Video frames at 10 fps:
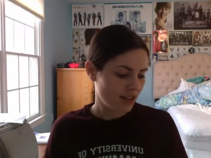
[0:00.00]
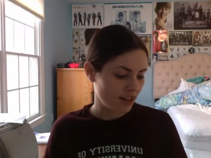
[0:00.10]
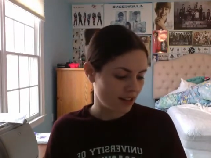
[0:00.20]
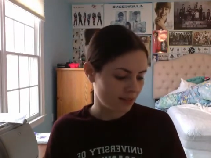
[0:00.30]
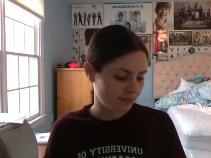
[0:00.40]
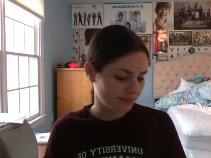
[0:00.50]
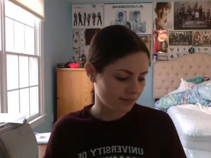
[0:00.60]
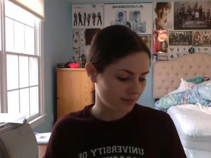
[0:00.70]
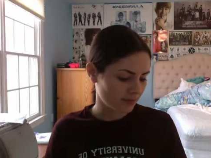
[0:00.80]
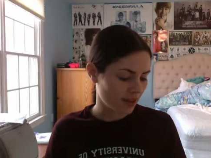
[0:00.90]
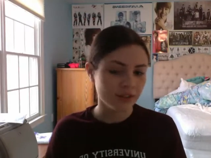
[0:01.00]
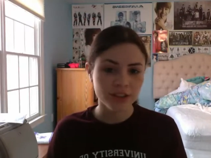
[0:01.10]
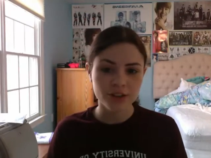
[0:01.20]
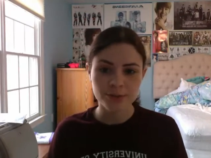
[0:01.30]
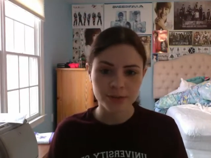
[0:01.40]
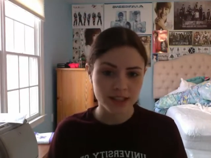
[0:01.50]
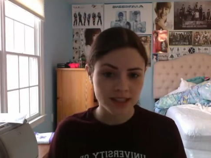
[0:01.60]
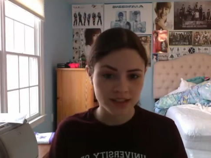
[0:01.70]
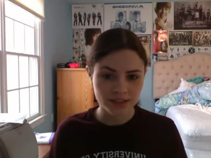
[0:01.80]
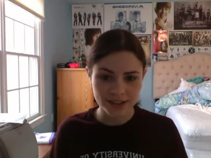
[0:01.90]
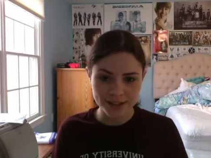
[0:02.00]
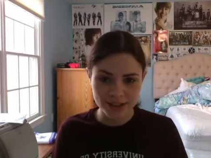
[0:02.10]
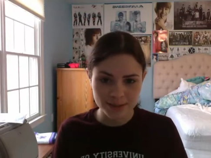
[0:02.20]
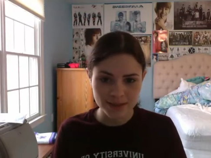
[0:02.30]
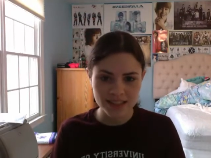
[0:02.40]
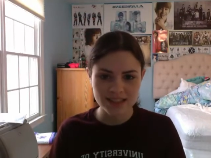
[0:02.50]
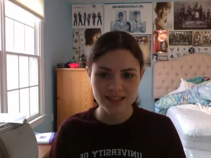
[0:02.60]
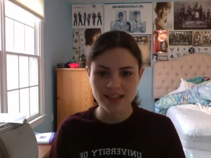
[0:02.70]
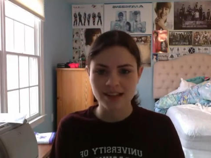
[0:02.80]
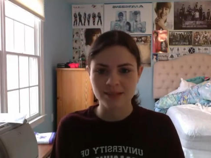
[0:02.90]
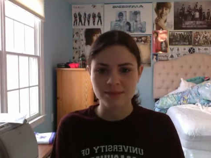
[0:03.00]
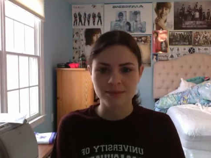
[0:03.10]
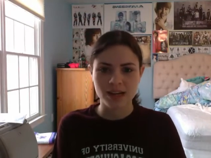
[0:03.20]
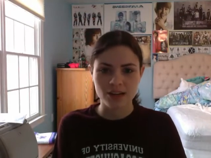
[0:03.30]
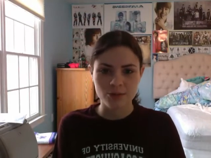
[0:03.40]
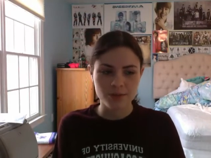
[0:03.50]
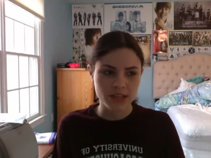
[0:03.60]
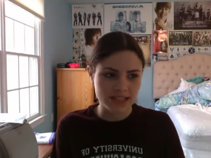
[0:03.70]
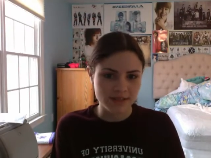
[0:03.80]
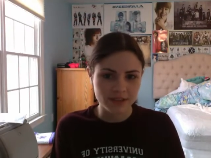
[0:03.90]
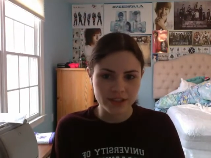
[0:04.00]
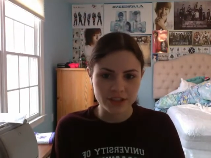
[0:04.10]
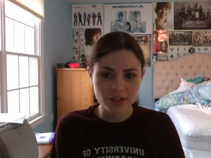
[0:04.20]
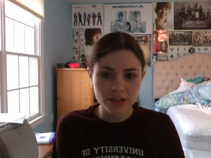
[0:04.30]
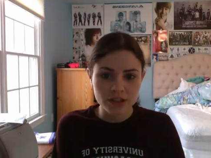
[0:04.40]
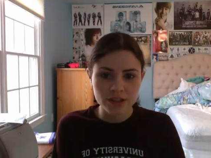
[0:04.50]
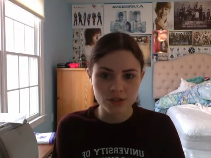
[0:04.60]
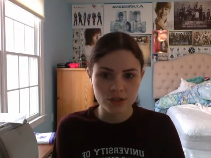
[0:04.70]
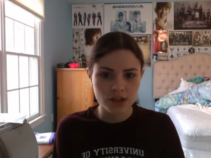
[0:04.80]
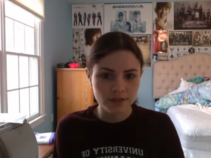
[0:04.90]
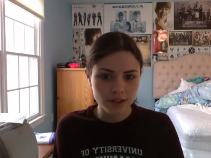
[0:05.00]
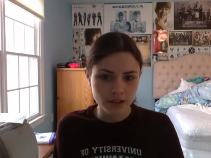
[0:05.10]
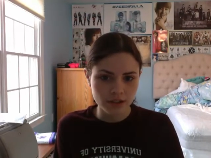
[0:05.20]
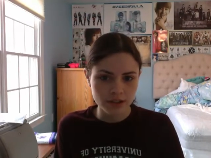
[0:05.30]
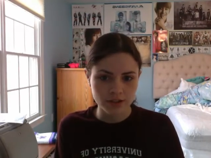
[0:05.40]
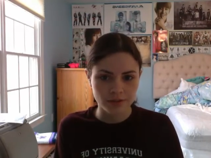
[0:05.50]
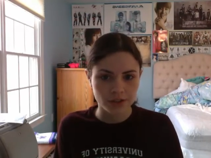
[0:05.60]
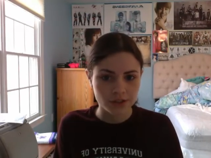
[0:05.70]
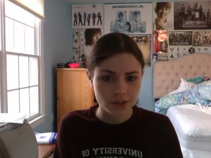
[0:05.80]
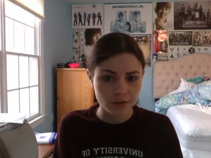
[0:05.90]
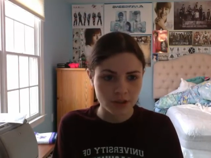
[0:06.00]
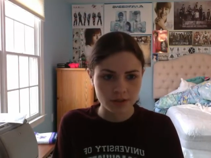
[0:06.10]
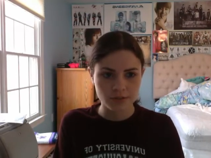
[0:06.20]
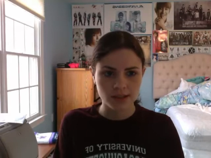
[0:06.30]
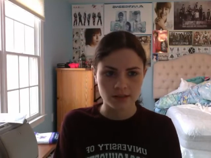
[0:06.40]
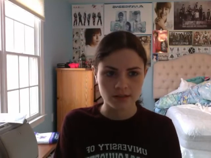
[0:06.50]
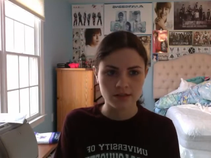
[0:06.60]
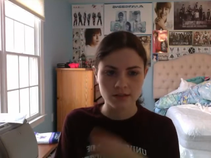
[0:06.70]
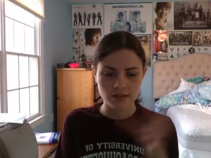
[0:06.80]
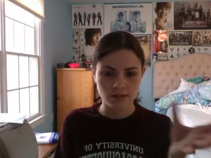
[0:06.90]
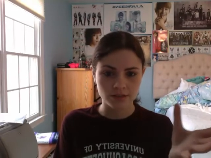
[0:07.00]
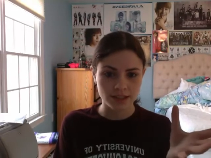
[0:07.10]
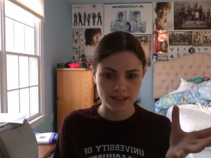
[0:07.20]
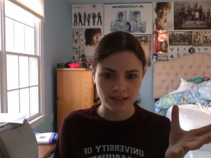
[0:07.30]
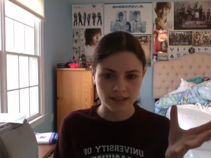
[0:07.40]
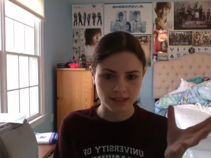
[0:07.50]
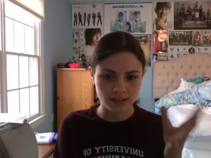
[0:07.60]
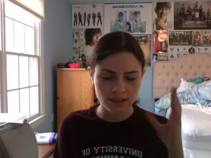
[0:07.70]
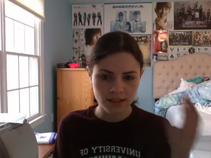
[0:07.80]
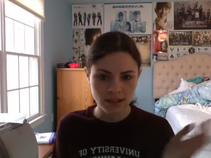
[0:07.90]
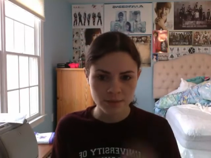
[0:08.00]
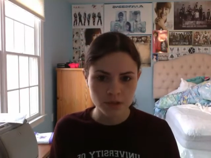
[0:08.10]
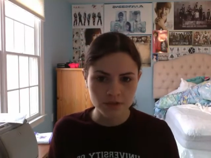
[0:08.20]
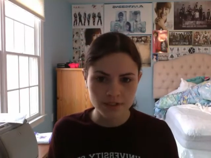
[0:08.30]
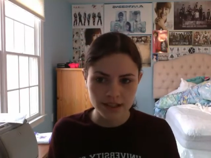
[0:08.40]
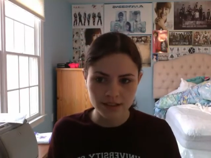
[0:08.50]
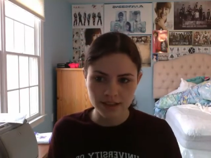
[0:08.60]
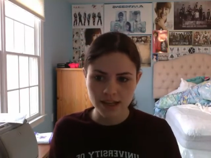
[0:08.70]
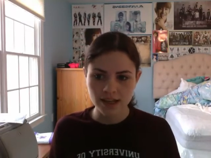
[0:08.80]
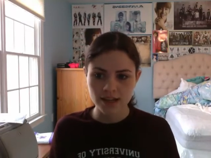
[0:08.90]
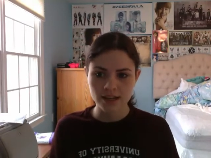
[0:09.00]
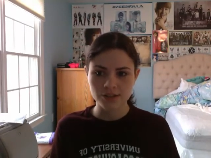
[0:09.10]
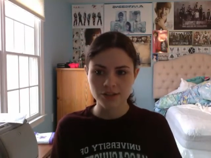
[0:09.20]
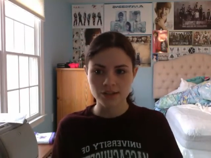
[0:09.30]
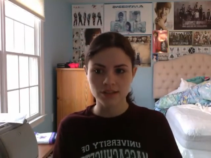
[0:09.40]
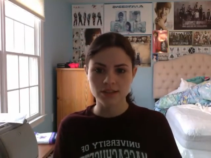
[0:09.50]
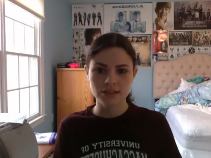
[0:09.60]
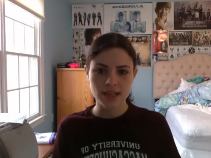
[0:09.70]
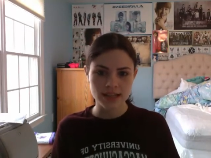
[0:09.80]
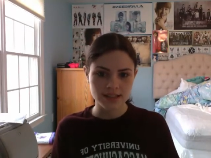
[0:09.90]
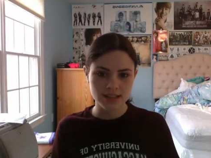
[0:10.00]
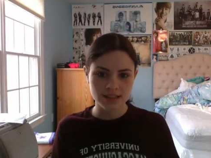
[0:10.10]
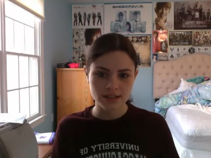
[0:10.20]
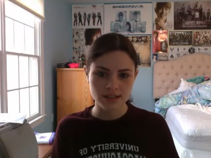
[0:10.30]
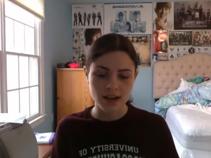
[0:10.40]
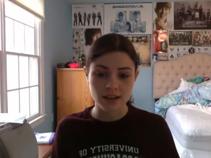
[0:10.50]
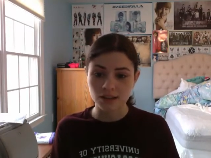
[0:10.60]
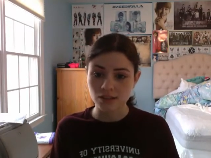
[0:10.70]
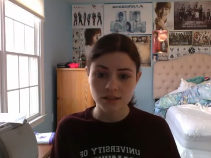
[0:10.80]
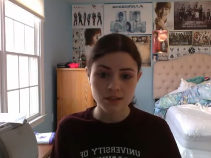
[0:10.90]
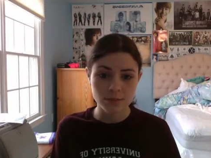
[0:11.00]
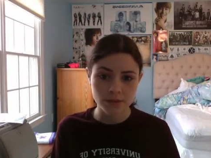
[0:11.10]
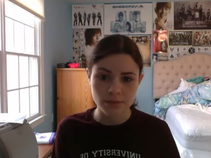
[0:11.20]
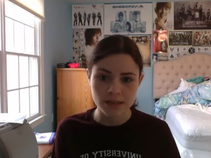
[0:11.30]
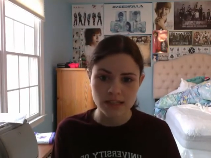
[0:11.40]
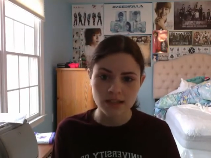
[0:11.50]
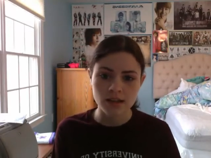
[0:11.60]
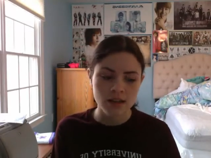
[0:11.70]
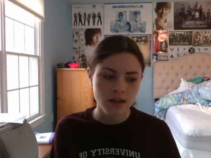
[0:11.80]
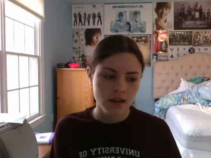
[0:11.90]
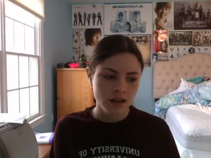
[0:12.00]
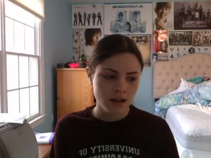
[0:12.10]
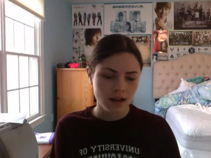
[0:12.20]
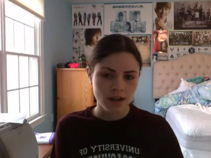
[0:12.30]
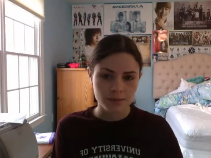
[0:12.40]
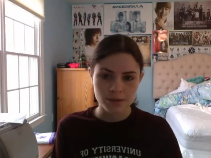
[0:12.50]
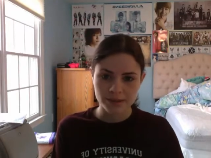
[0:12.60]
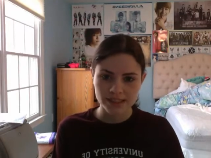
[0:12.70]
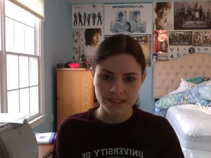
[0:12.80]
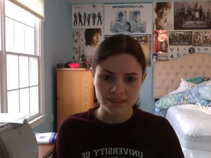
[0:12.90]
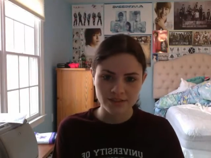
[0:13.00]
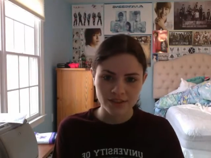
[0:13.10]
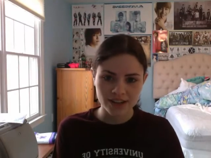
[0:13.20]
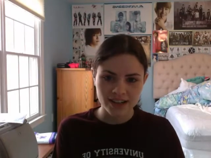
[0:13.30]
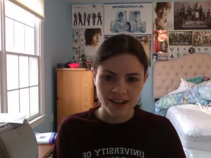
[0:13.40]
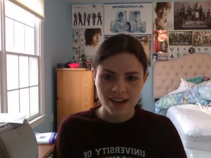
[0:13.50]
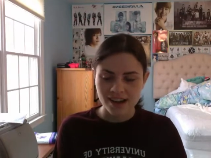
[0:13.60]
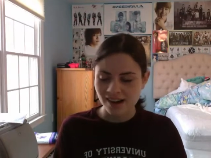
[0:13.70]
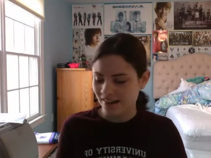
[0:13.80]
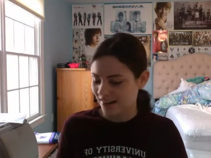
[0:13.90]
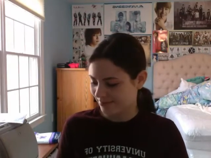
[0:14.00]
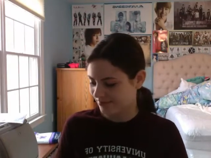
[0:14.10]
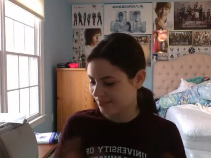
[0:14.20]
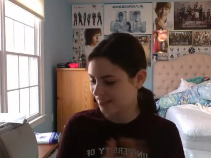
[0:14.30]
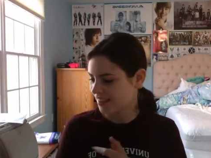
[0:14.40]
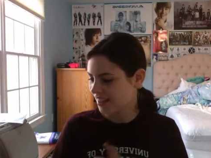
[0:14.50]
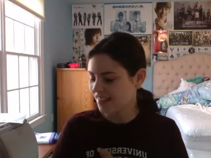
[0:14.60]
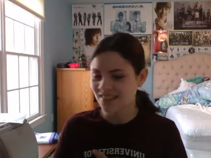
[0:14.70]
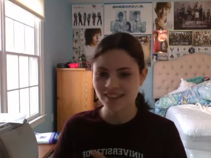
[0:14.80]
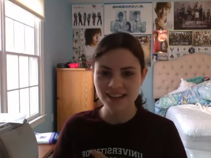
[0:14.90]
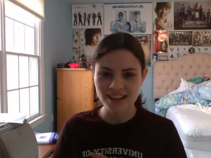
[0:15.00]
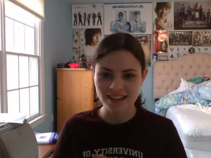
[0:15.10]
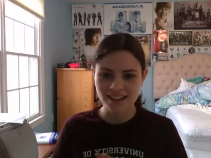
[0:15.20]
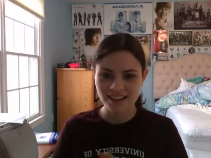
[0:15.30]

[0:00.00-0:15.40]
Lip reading: I really hope you guys had a great Christmas. I hope you guys have a good New Year's. You should have a good New Year's if you're a Soan, because they're releasing their music video that day. I just saw the dance teaser and it looks super amazing. I'm super excited for it. So yeah.